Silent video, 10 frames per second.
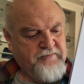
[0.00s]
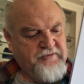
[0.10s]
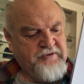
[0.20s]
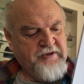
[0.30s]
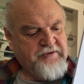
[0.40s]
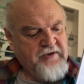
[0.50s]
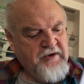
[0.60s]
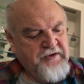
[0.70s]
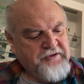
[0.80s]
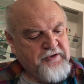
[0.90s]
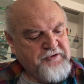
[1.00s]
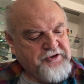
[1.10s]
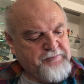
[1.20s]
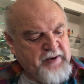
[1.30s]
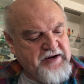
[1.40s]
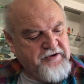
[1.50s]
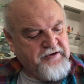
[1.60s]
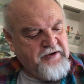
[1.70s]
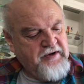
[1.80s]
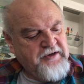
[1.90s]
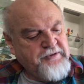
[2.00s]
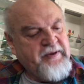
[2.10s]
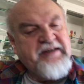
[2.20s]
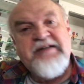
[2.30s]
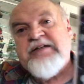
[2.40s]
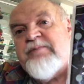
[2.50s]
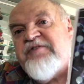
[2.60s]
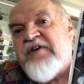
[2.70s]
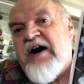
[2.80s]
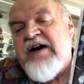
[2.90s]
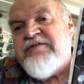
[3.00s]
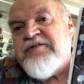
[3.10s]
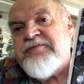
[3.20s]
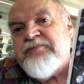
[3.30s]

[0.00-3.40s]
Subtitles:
It's just so it's Spider-Geddon number 5.